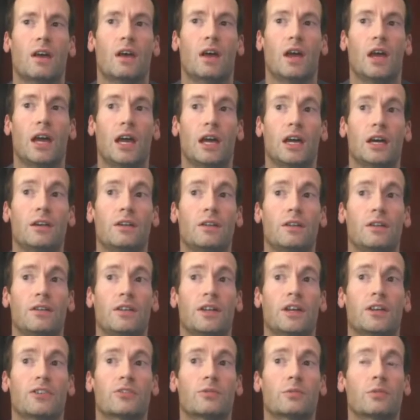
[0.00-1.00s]
And
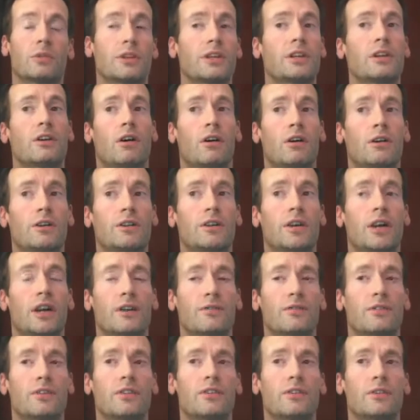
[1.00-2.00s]
that's really all you
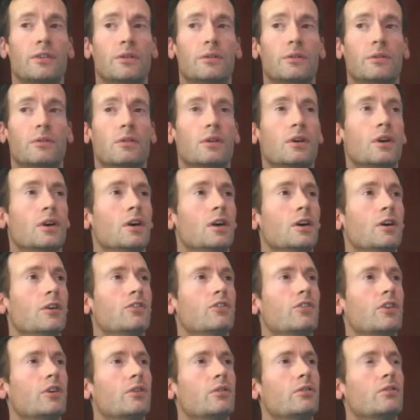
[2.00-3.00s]
have to do.
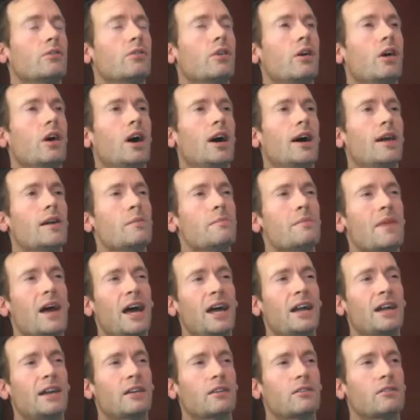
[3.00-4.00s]
So
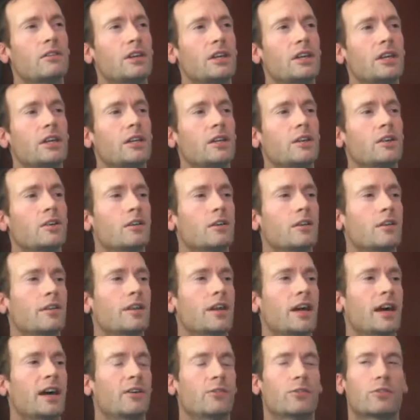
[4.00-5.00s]
automatically
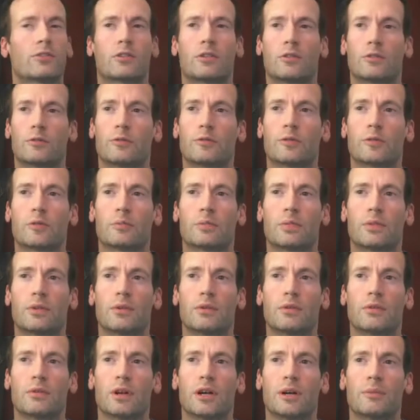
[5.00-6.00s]
the House Gopher
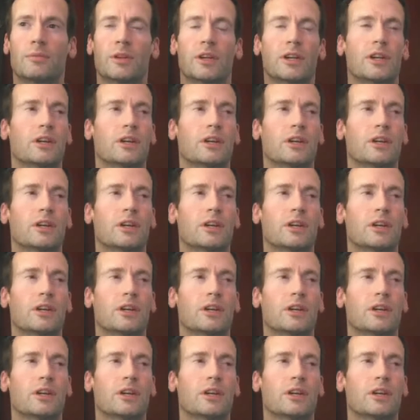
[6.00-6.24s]
program that I